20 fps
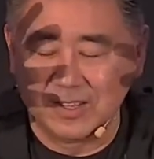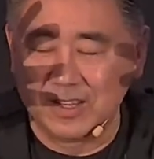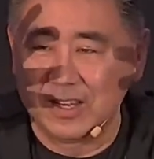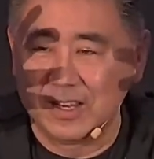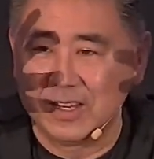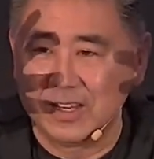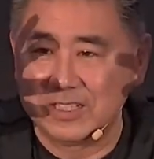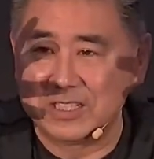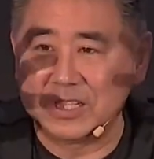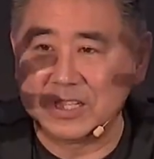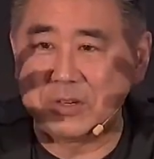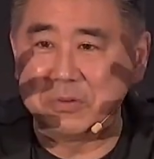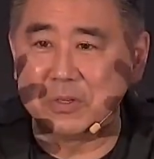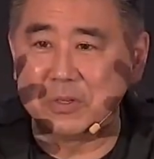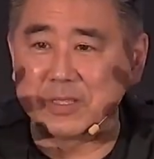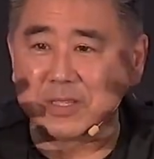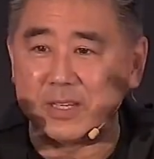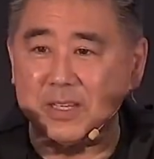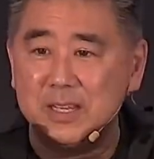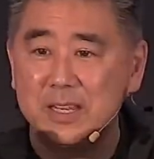she
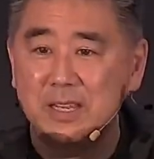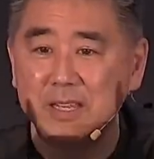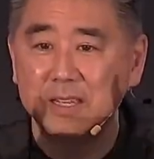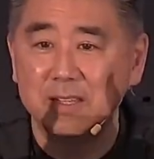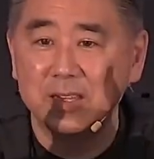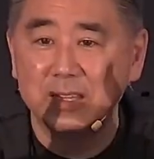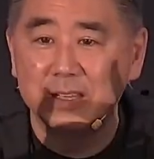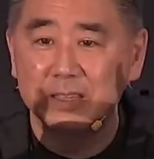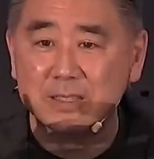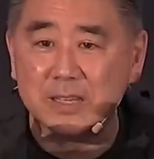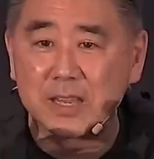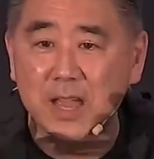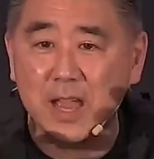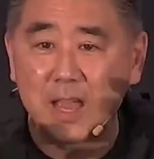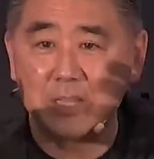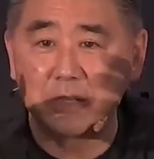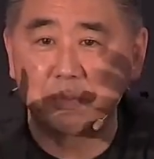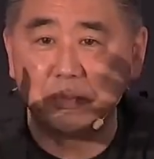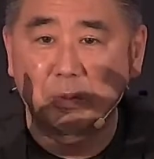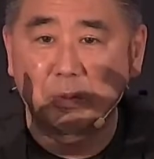was in this
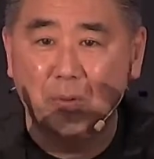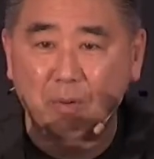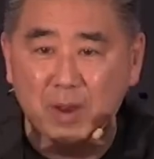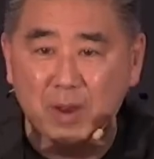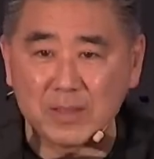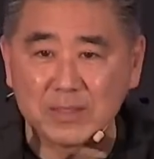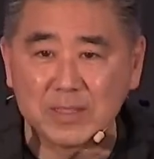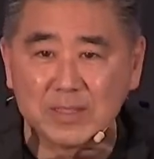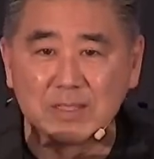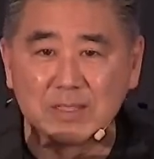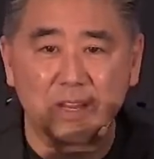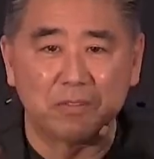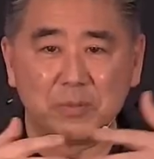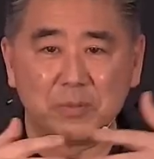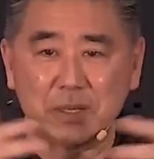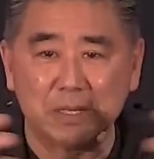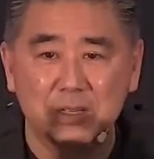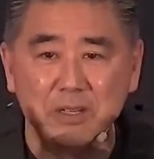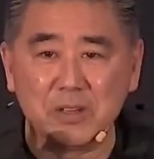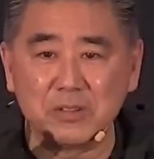guy's presence.
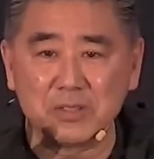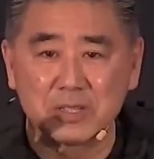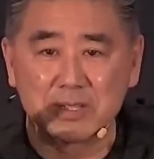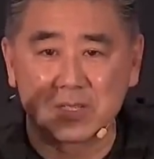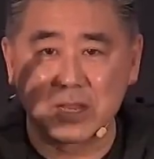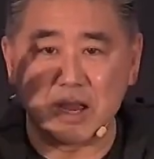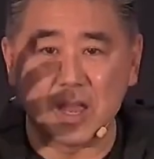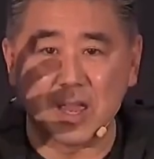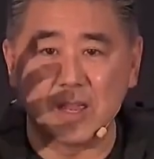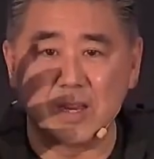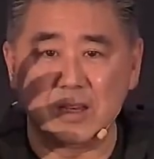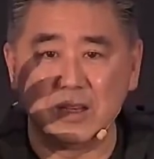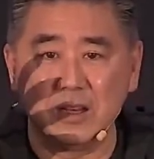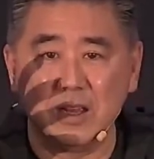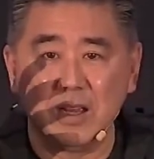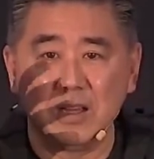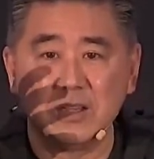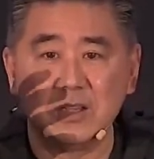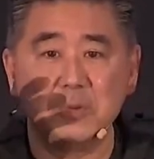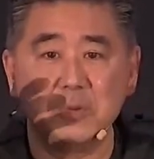Everybody knows this guy, and
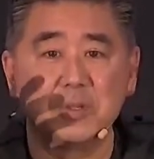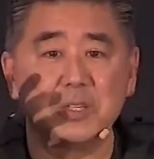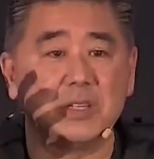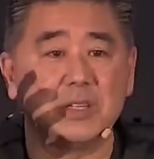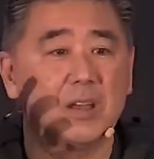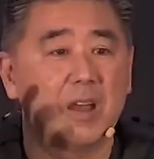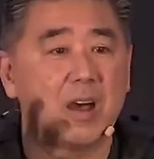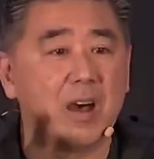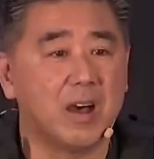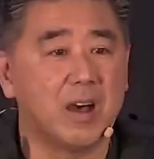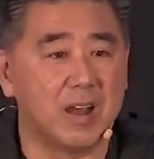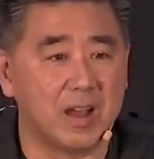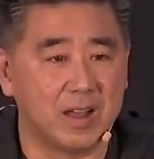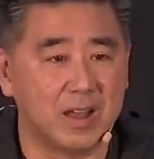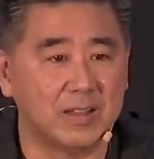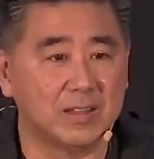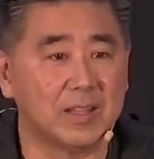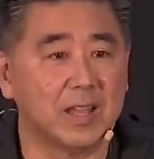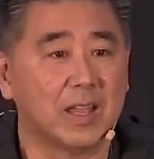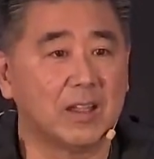she was in awe,
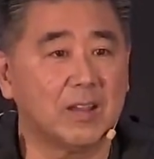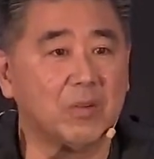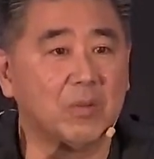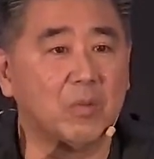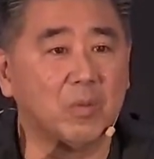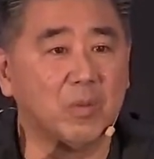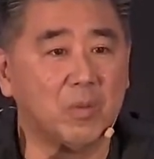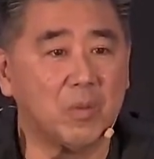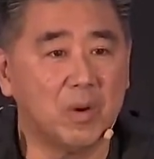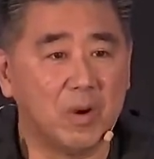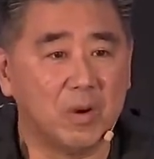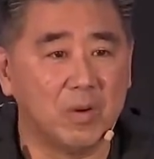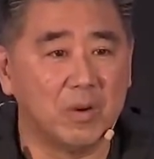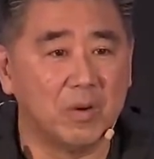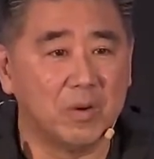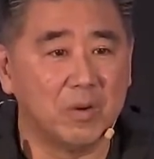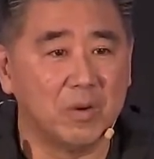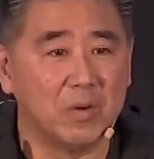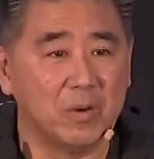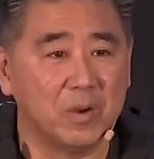like,
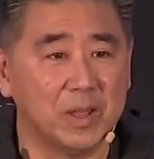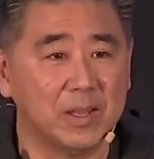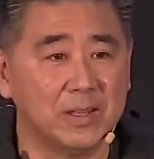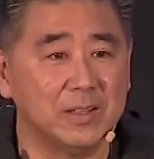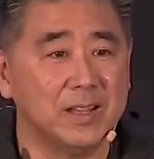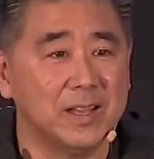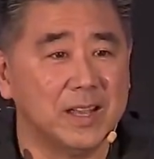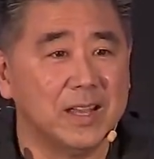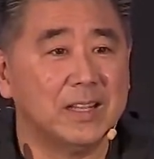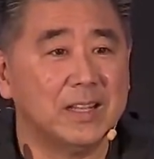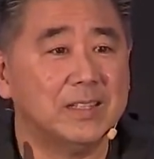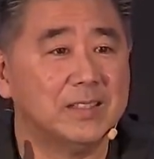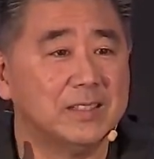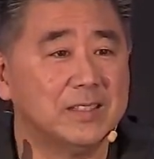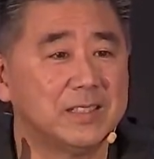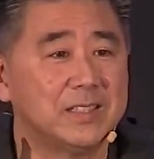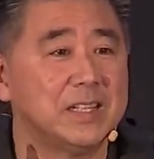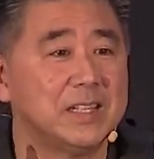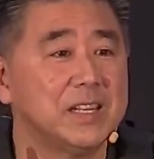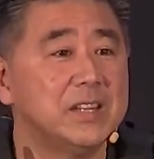whoa. And
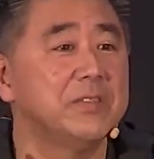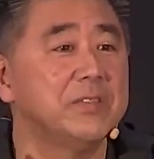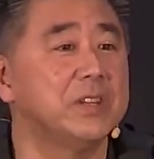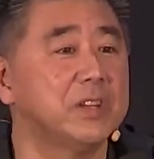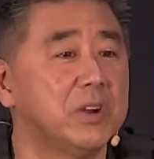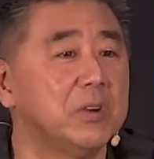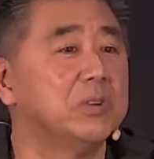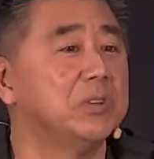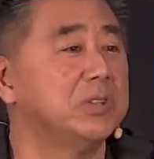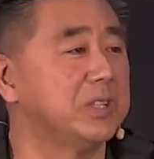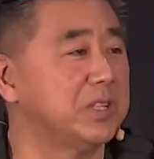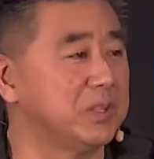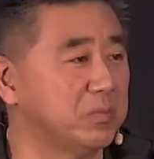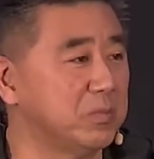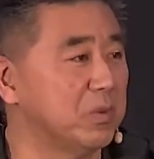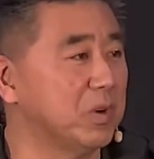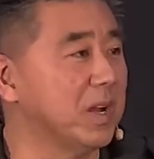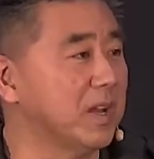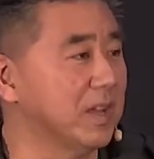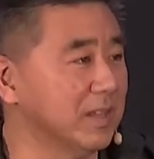she didn't even know who she
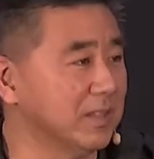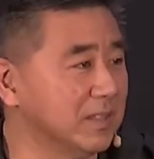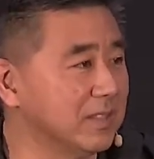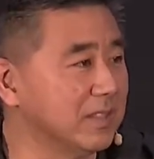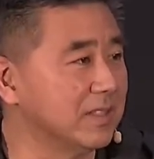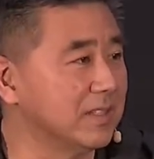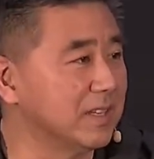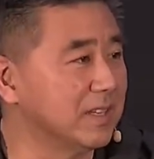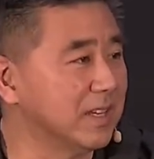was.